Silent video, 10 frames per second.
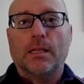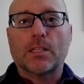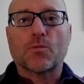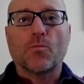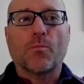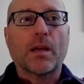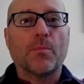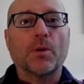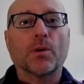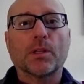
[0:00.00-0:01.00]
is my
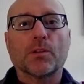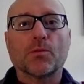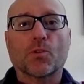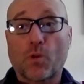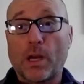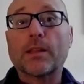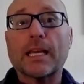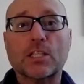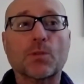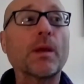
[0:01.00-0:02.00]
ability to create
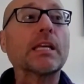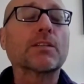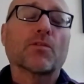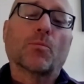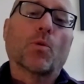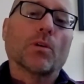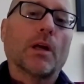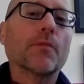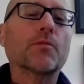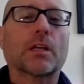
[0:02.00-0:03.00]
that space for more
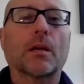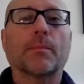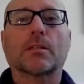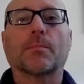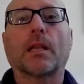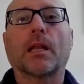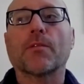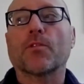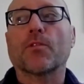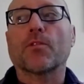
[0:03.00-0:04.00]
love to come into my
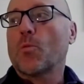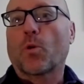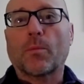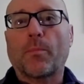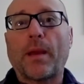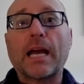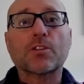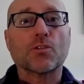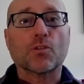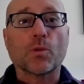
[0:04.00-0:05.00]
life, more
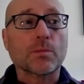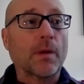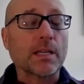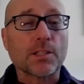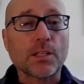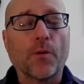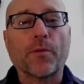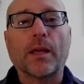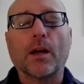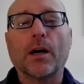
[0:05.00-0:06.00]
compassion towards myself
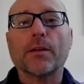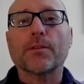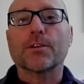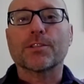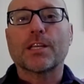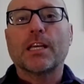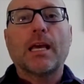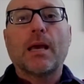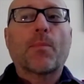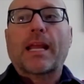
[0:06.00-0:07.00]
and others.
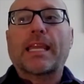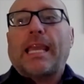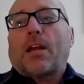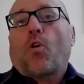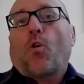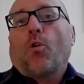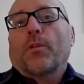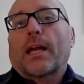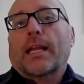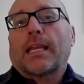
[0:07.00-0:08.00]
But I can't hold
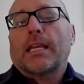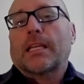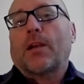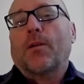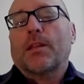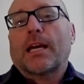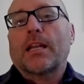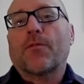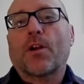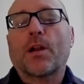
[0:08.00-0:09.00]
that. I can't carry that
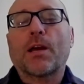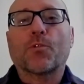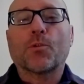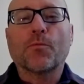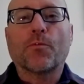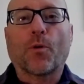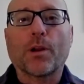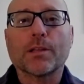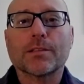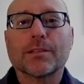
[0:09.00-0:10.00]
if I don't have room for
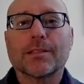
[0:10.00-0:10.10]
it.